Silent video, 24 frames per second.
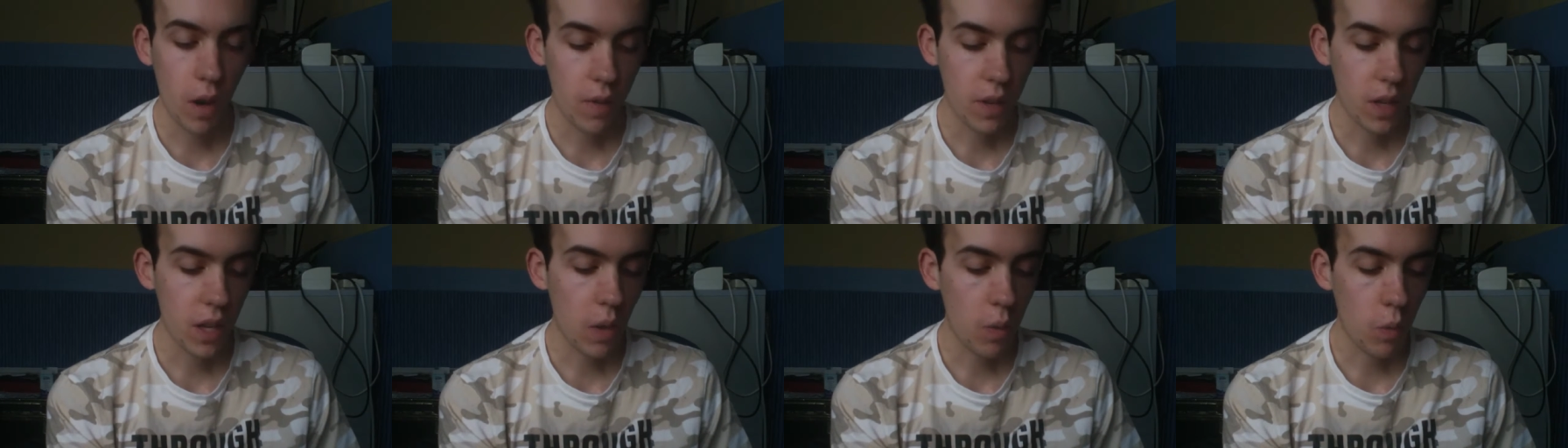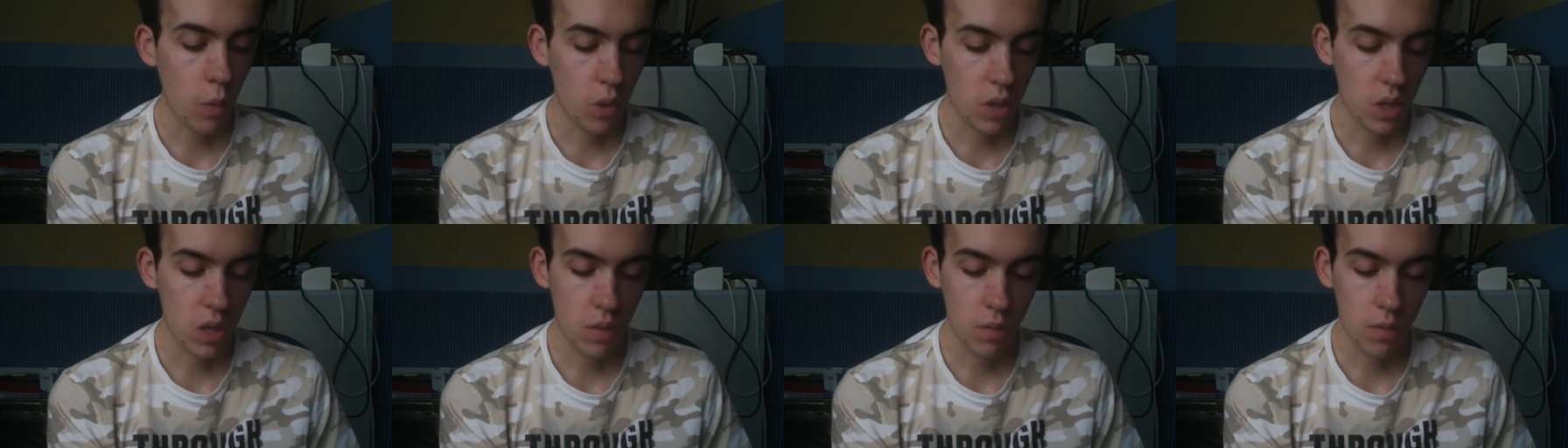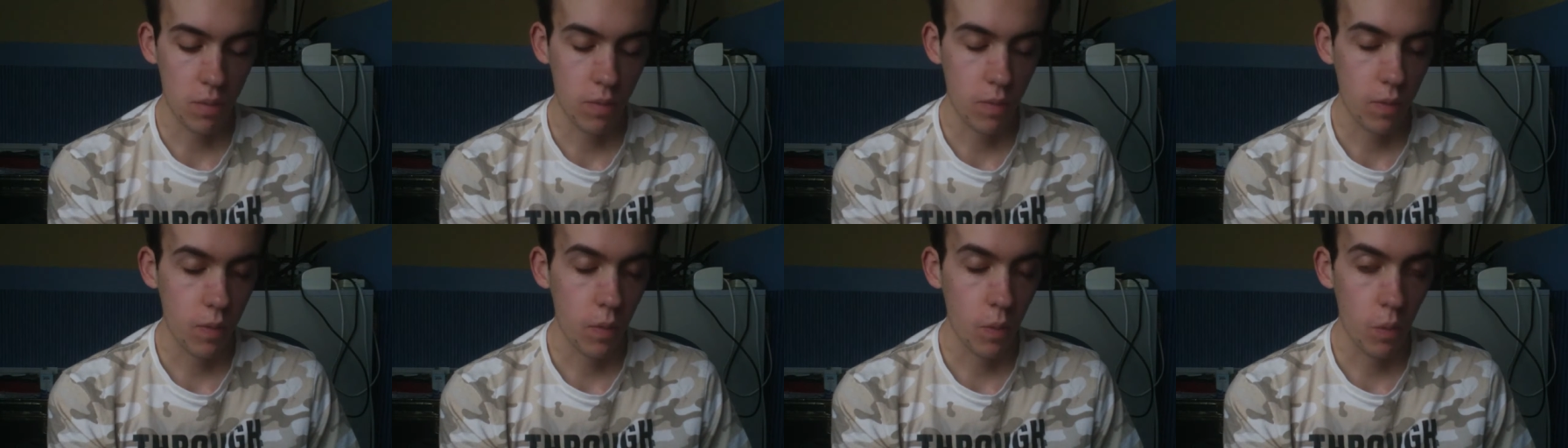I think I've watched
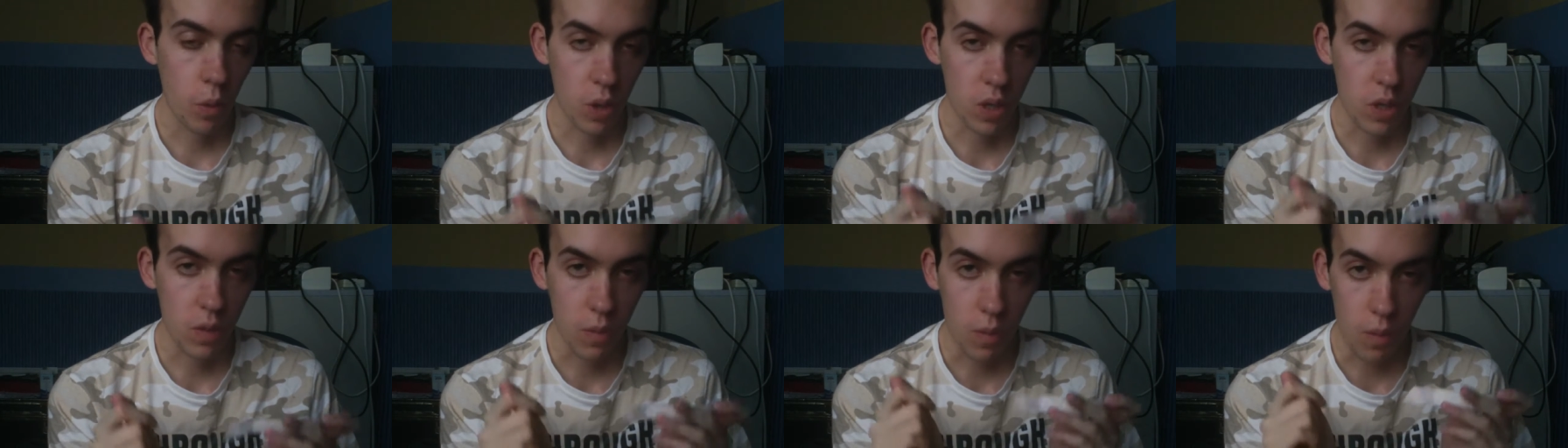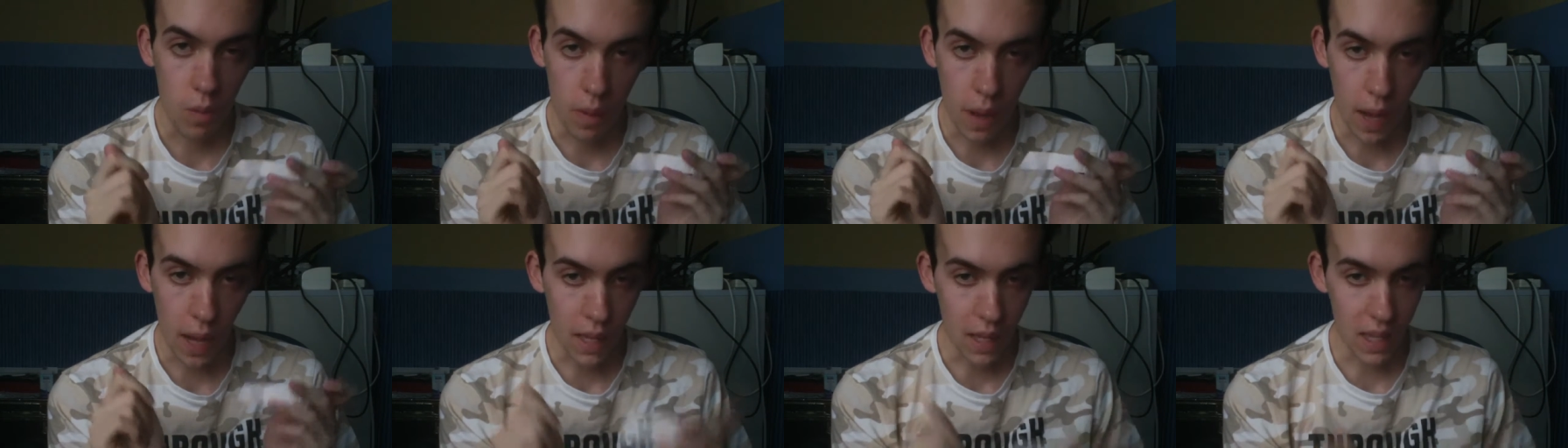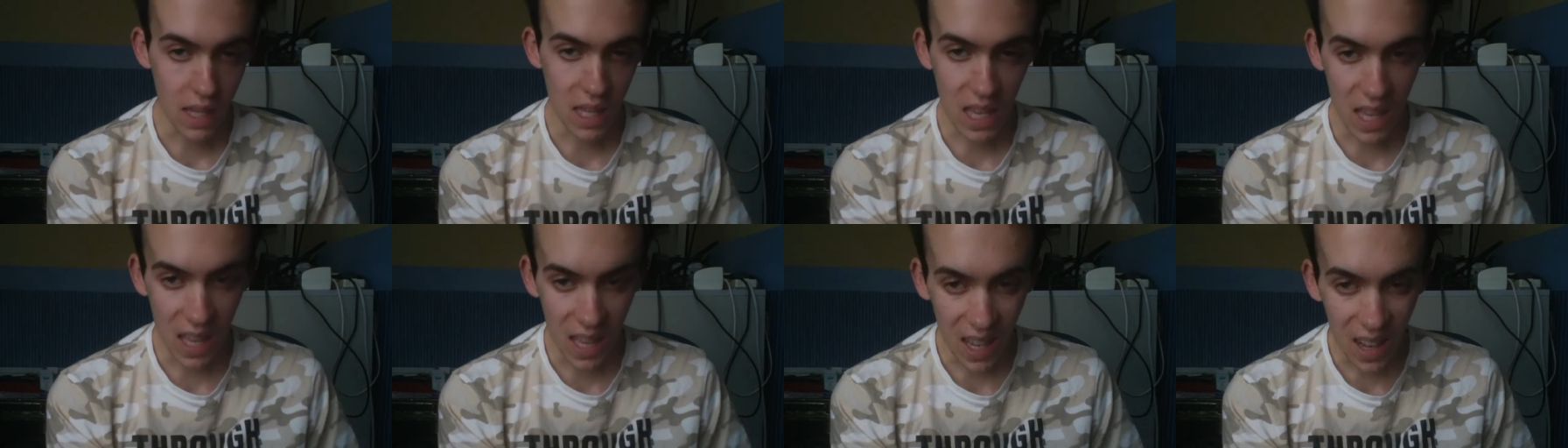them, been watching them for about a
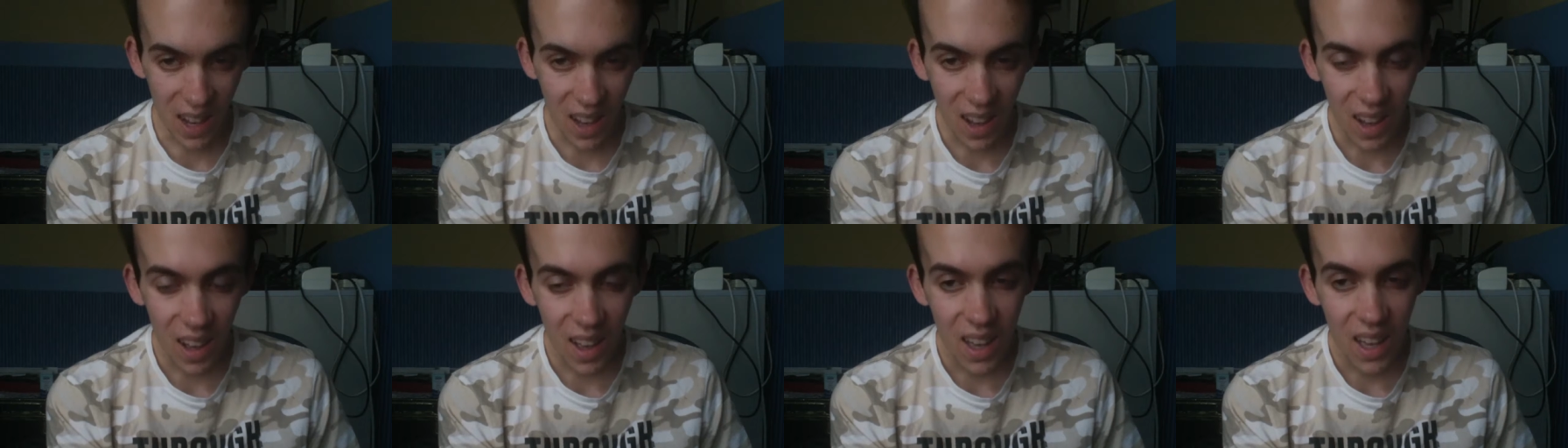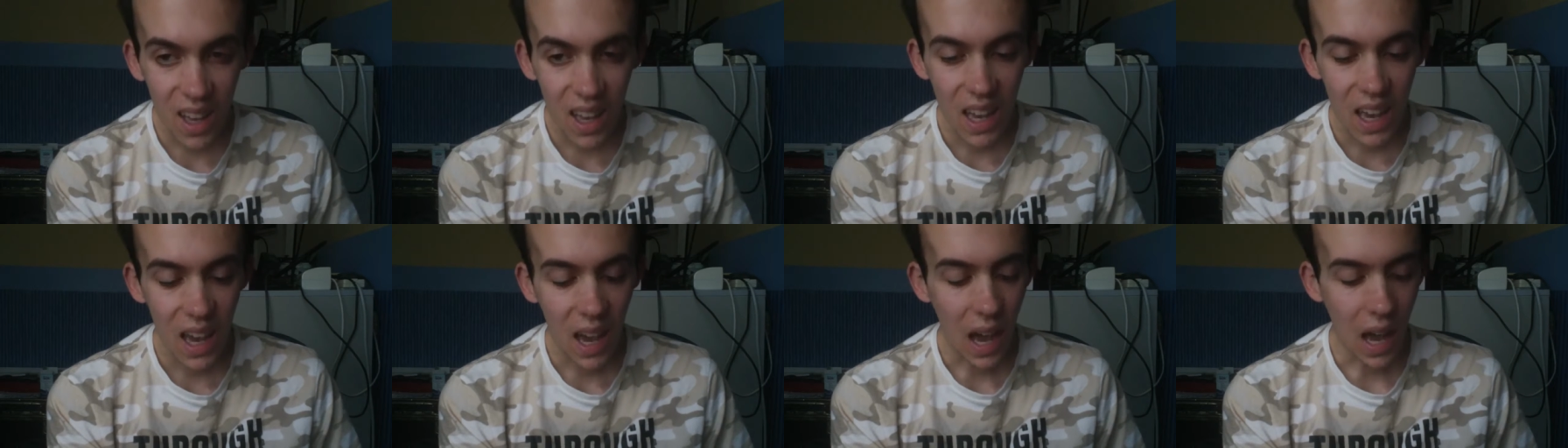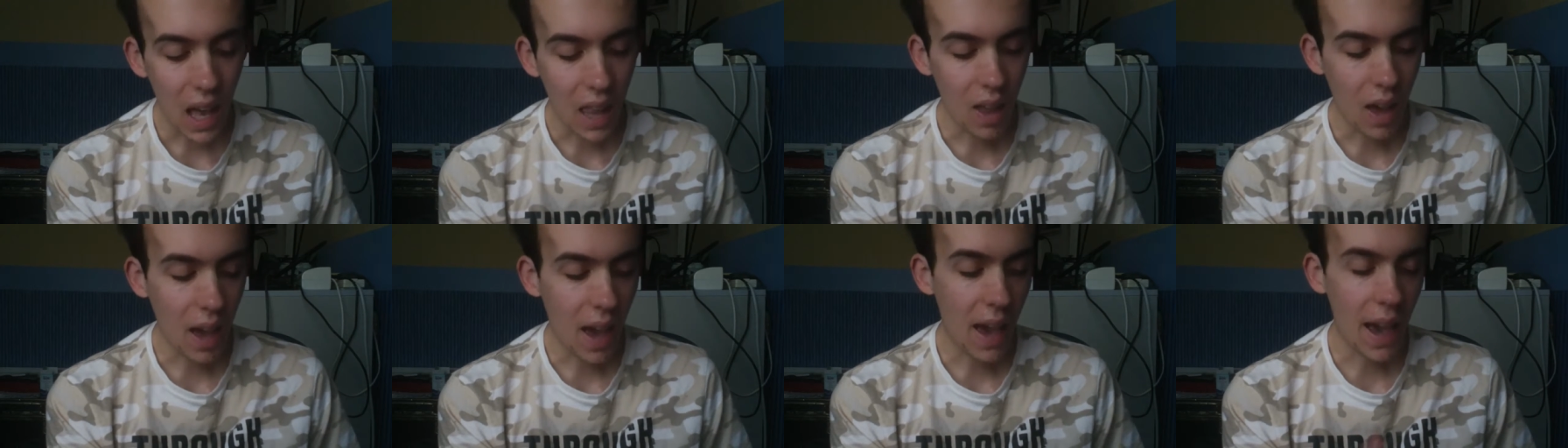year,
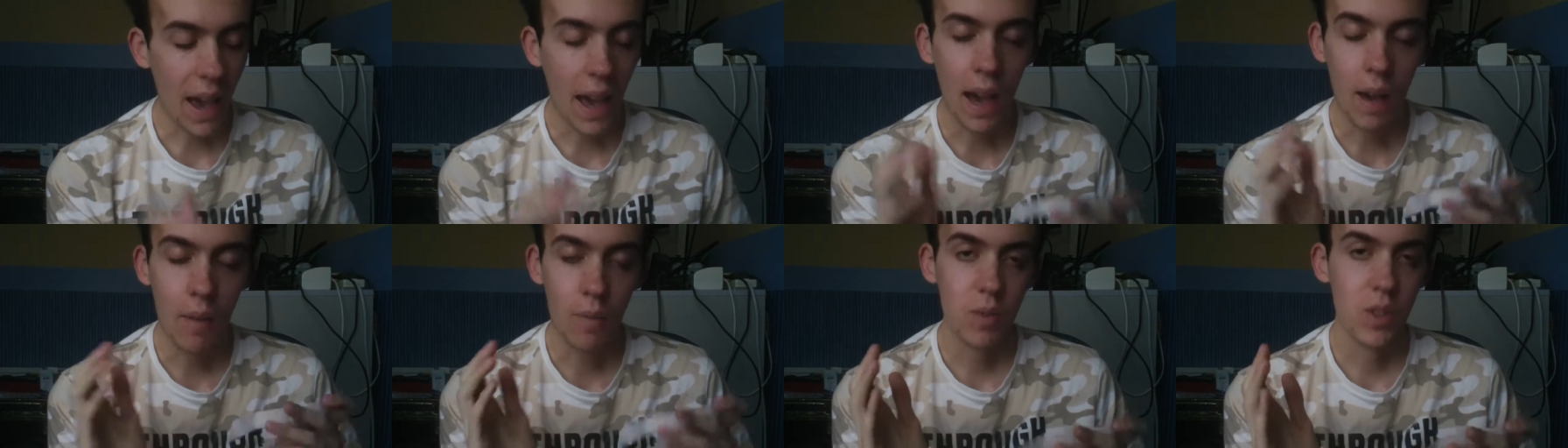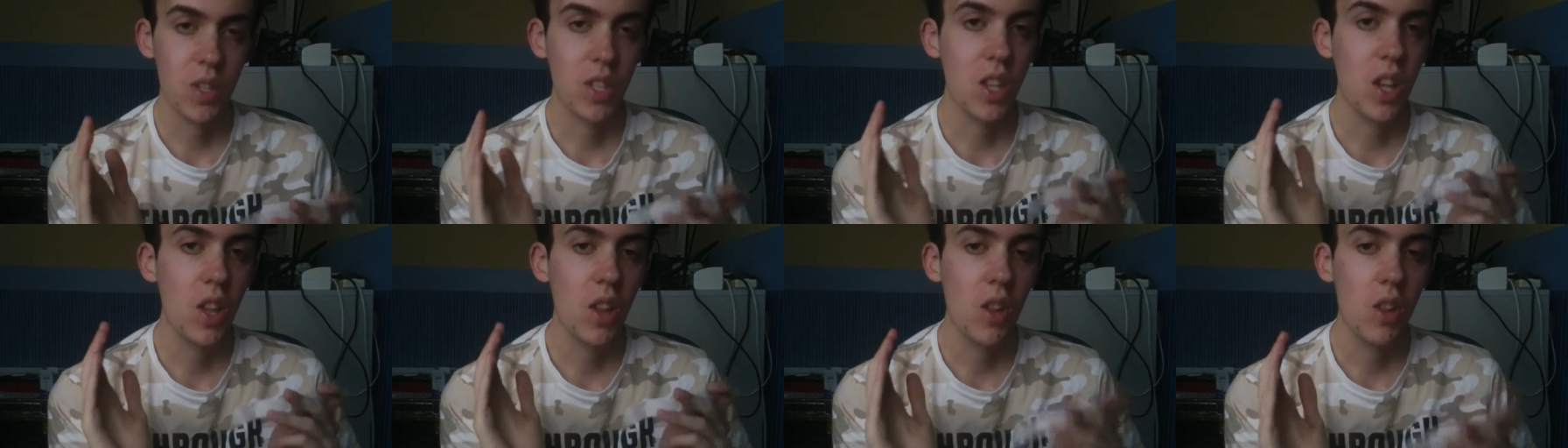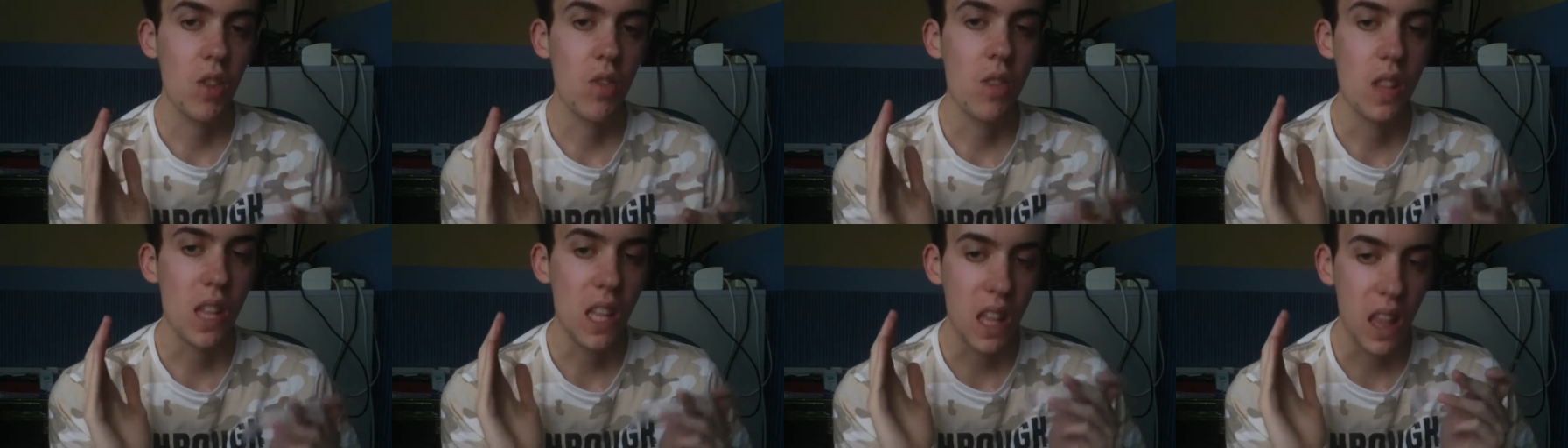and I
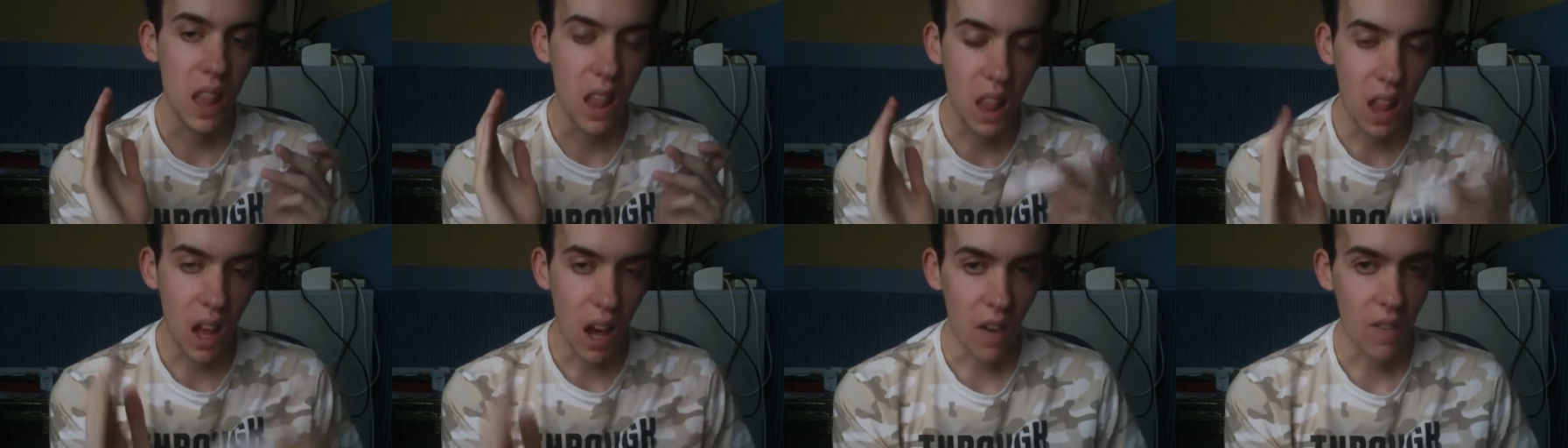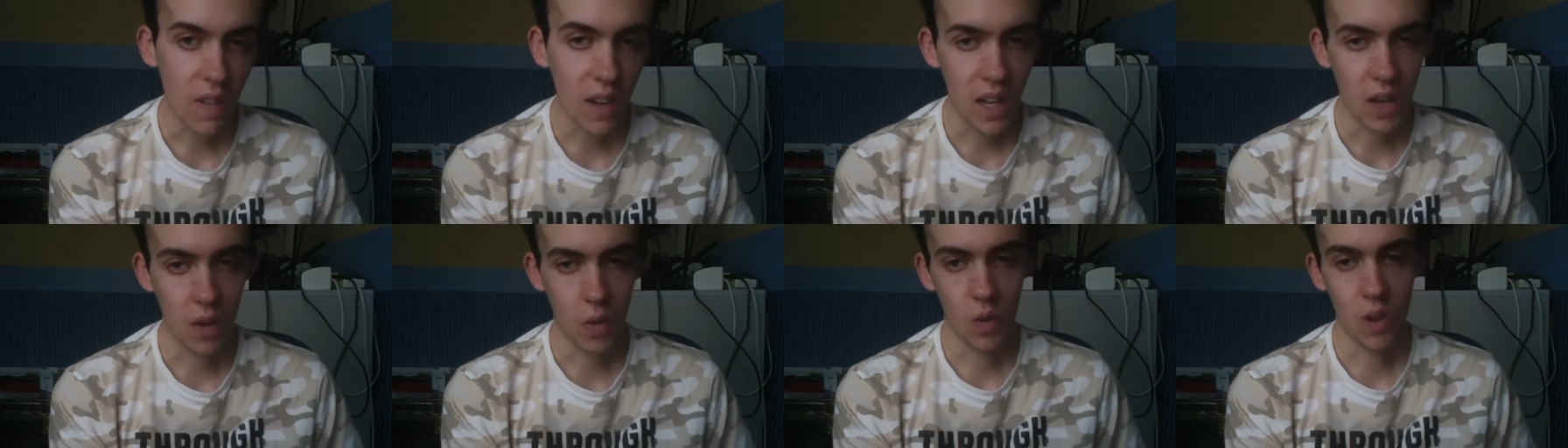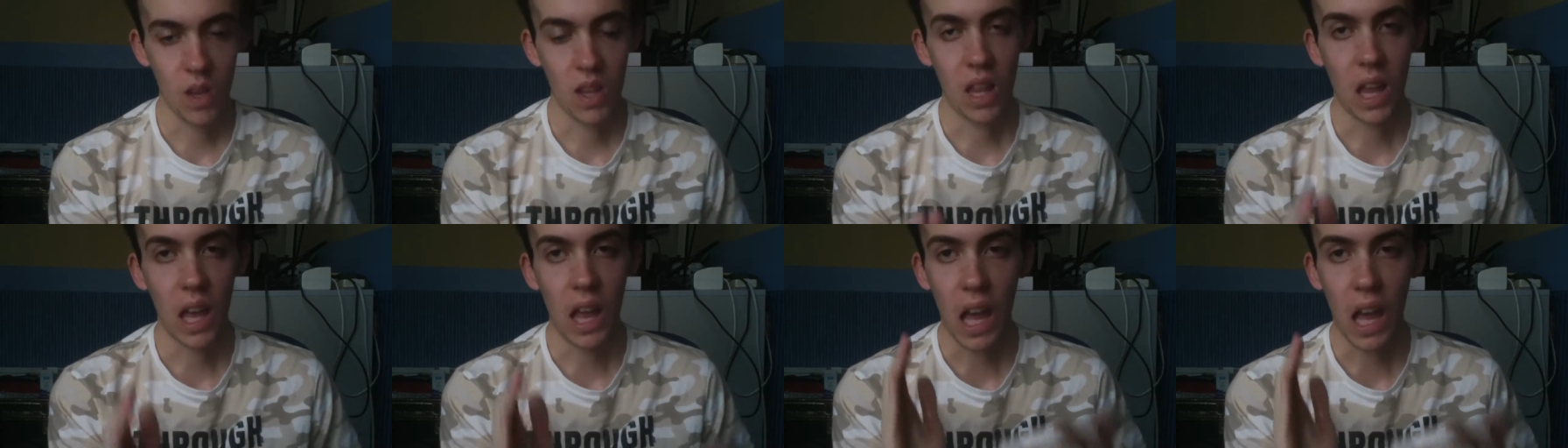absolutely love Hannah Witton.